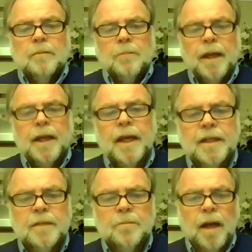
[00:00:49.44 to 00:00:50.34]
My
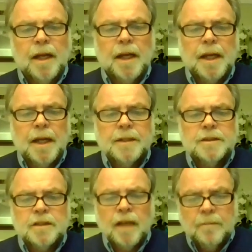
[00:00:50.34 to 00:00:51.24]
head in my
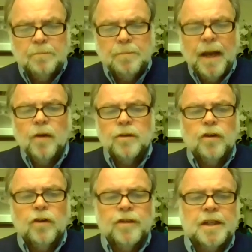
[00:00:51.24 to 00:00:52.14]
hands, I bowed
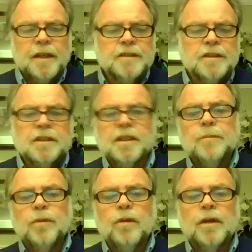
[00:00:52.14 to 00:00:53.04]
over the kitchen
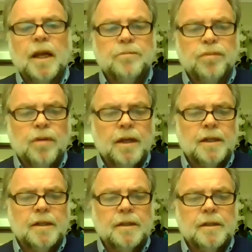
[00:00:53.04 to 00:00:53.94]
table and I prayed.